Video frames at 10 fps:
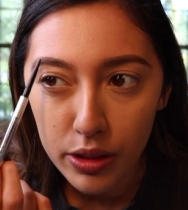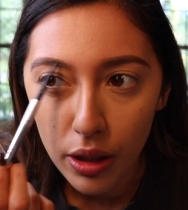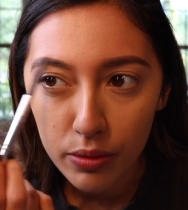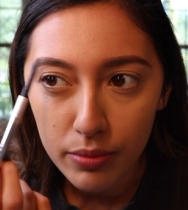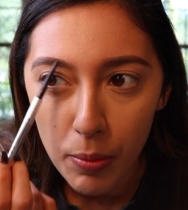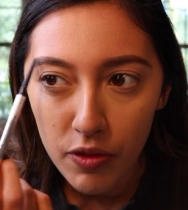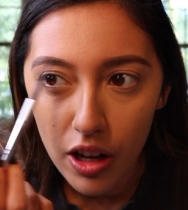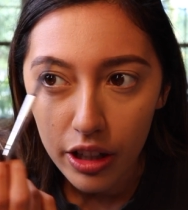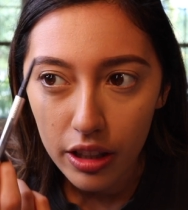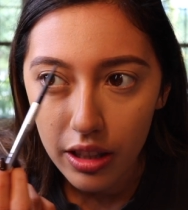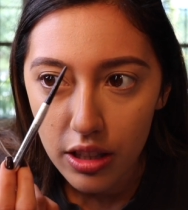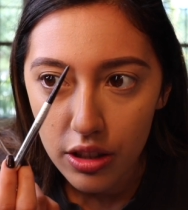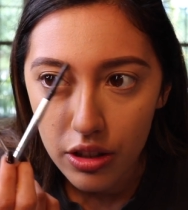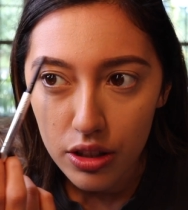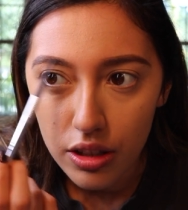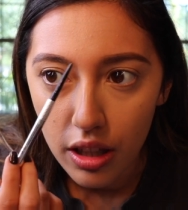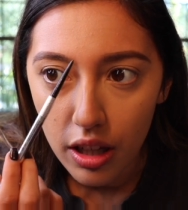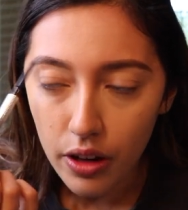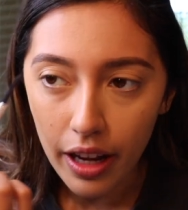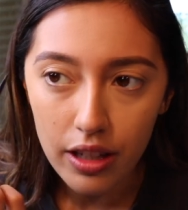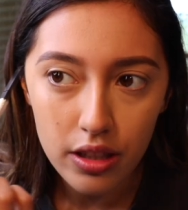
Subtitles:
So I'm a vlogger, let's just, okay.